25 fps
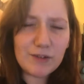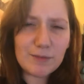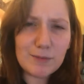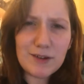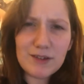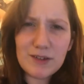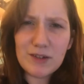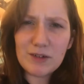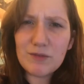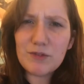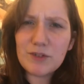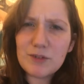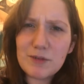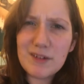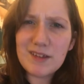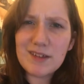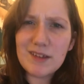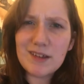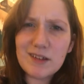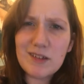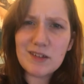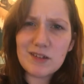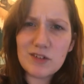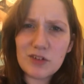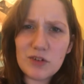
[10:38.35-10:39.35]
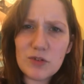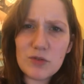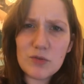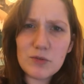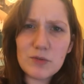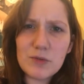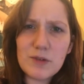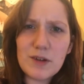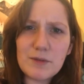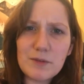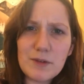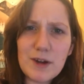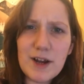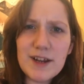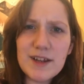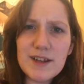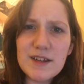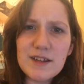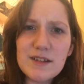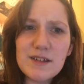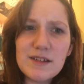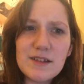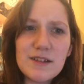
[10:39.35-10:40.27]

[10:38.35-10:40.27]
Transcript: myself doing things too, right?